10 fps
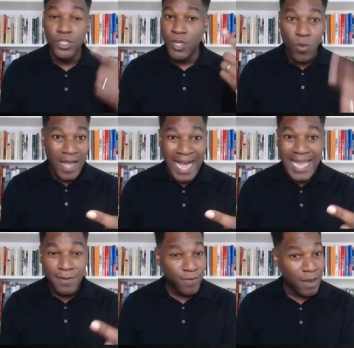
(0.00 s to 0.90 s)
don't
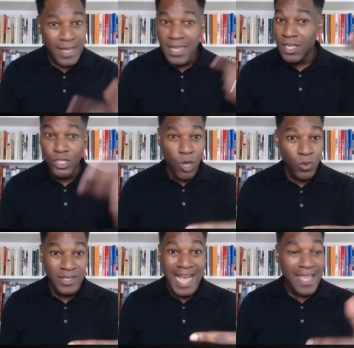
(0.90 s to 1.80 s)
hide from it.
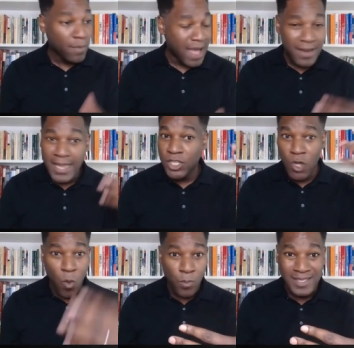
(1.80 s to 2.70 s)
Don't lie about it.
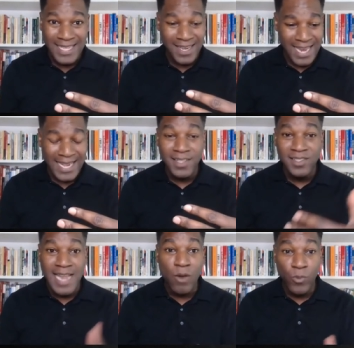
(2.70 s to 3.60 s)
Don't pretend like it's
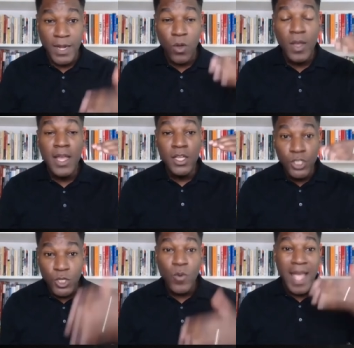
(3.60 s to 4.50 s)
not real.
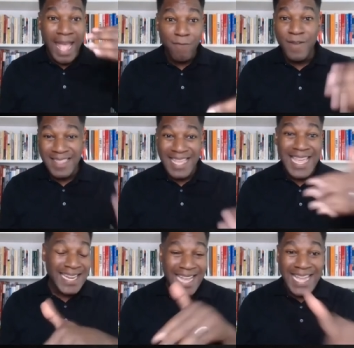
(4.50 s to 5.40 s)
Do
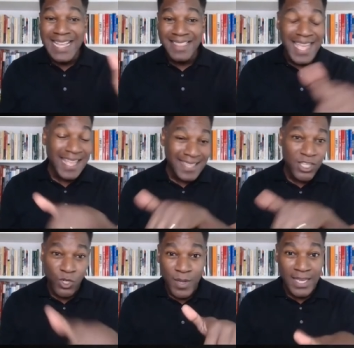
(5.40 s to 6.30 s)
everything and anything
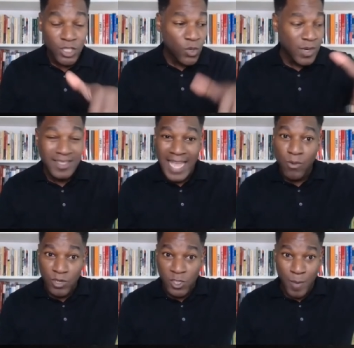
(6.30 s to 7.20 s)
that you can do to take
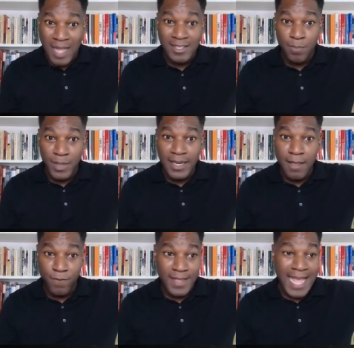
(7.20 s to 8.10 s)

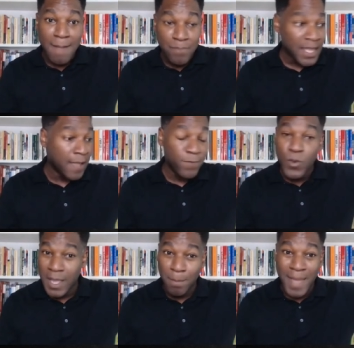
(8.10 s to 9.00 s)
responsibility for that. If you
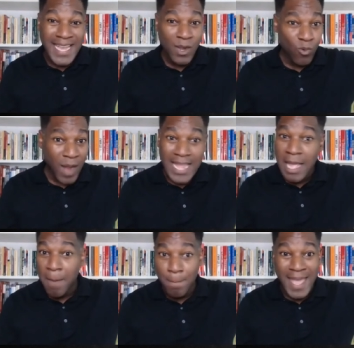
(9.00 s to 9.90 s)
can make it right,
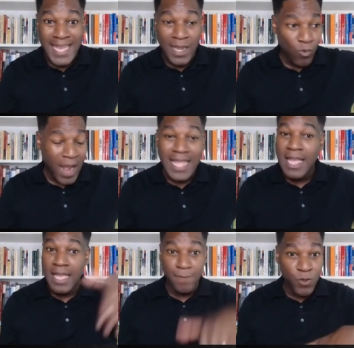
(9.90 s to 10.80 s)
make it right.
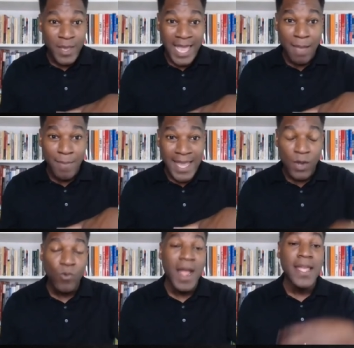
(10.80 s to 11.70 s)
If you can't make
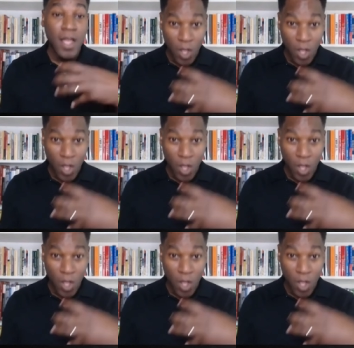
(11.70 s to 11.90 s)
it right,